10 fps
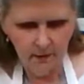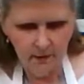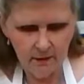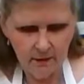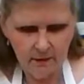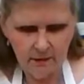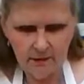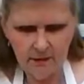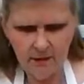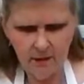This is
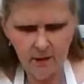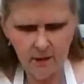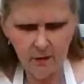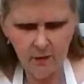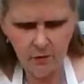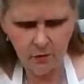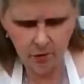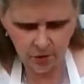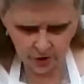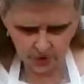so
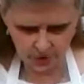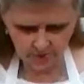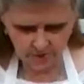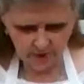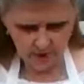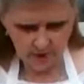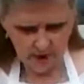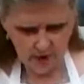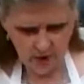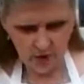good.
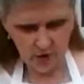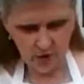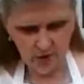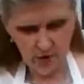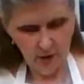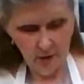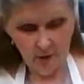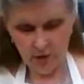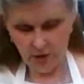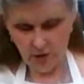This is good. It'd
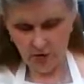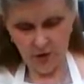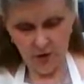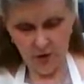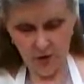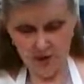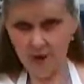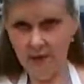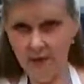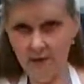be just good just
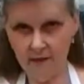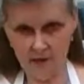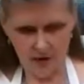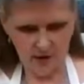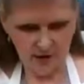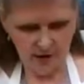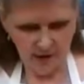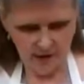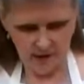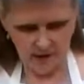to eat this just
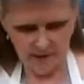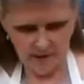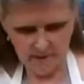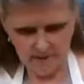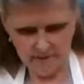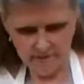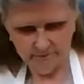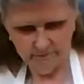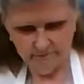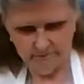like this.
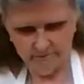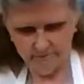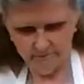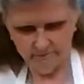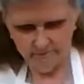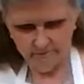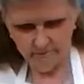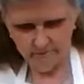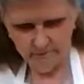And